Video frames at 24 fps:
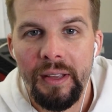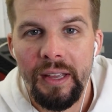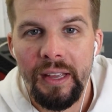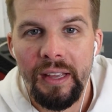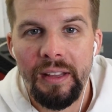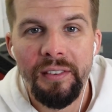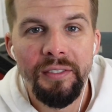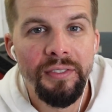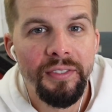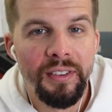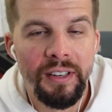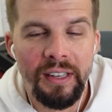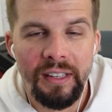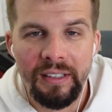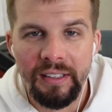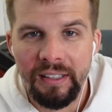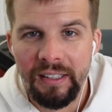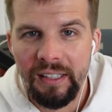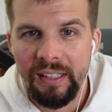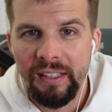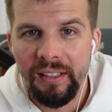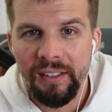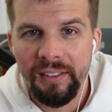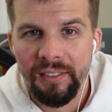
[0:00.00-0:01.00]

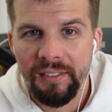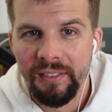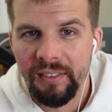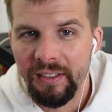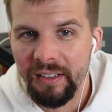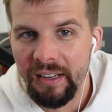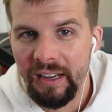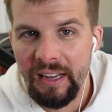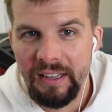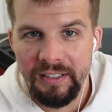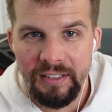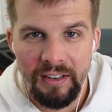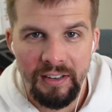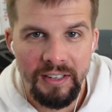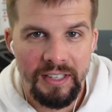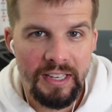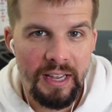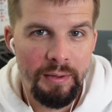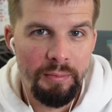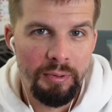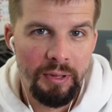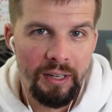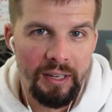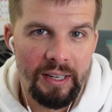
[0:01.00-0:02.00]
infinitely as long as
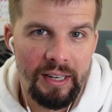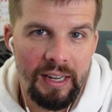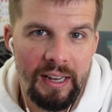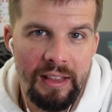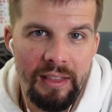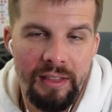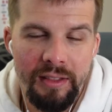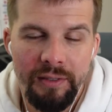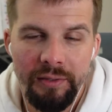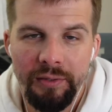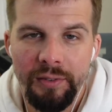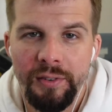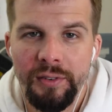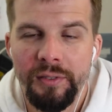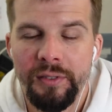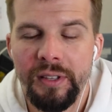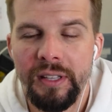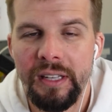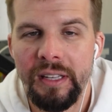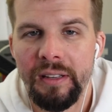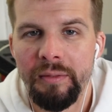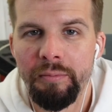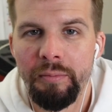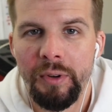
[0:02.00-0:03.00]
I plug it in through
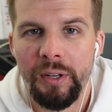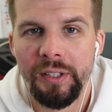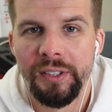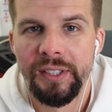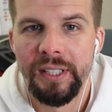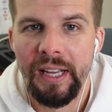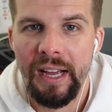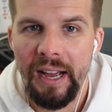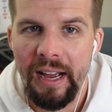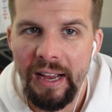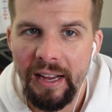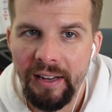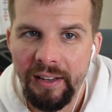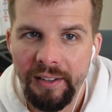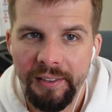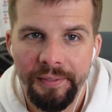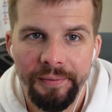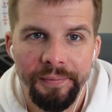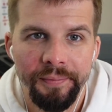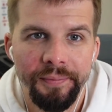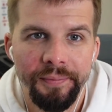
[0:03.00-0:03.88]
the multi-port.